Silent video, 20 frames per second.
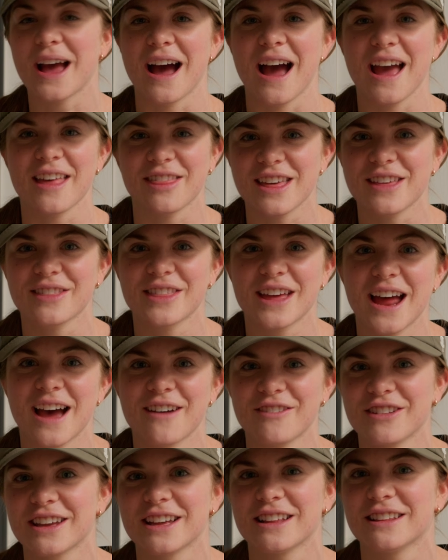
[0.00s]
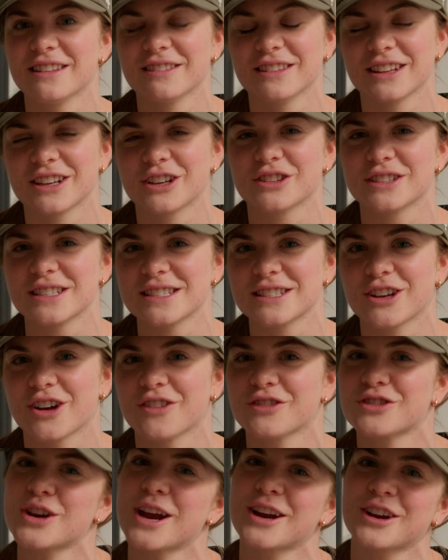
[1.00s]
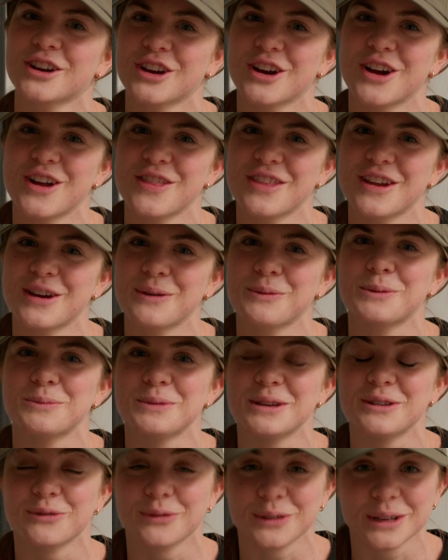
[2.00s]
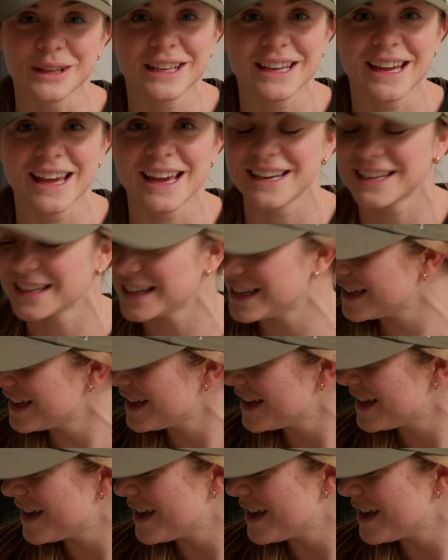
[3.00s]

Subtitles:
I think that having a little disc golf tracker on there would be really handy